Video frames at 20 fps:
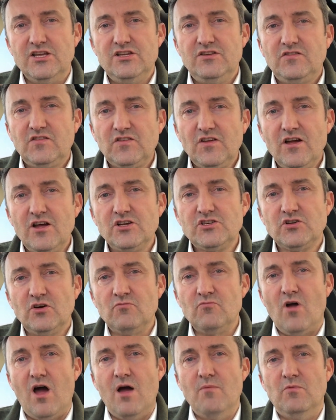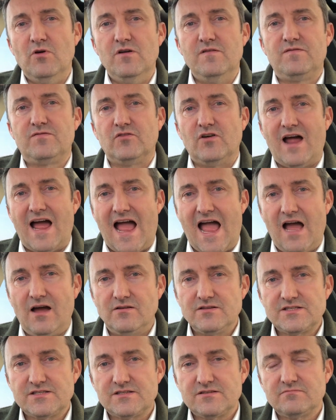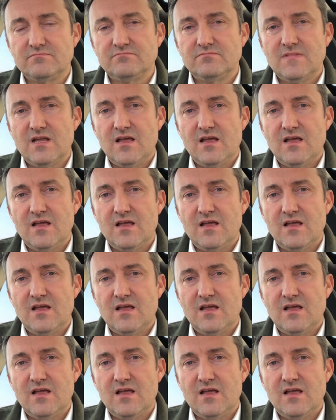you search on Rightmove for a house